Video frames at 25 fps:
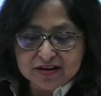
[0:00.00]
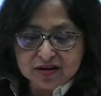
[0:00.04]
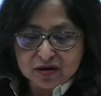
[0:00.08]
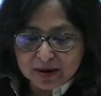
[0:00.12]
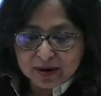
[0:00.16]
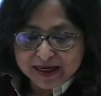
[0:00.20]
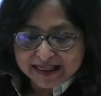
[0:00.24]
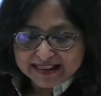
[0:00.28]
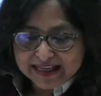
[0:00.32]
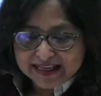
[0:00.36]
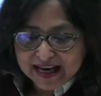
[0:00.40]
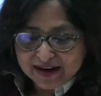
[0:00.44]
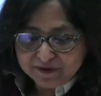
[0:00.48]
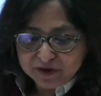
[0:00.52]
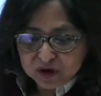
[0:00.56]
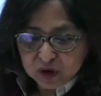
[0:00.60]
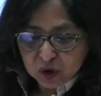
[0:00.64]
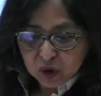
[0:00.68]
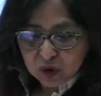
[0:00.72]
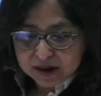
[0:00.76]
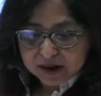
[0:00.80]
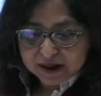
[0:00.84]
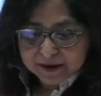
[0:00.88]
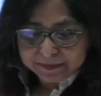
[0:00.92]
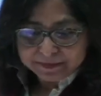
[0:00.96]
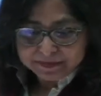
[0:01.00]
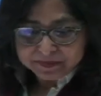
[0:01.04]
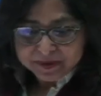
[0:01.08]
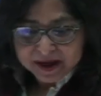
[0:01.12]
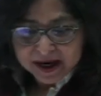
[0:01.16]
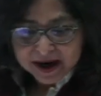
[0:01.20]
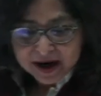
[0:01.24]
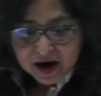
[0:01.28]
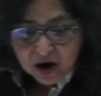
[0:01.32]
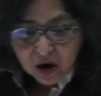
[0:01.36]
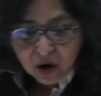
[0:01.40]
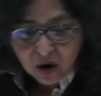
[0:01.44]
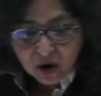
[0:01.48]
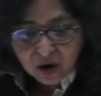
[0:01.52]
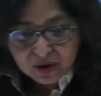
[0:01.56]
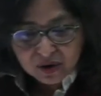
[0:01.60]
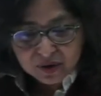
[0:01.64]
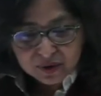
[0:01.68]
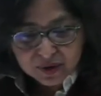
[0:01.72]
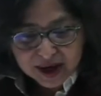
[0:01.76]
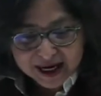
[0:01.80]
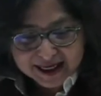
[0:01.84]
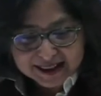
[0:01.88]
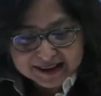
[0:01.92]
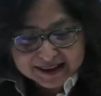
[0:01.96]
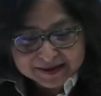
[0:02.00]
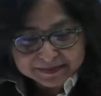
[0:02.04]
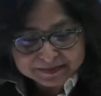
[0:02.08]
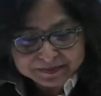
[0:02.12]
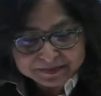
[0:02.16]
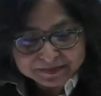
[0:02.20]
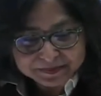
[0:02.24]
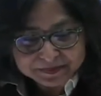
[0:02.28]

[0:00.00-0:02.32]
So let's have a look. All right.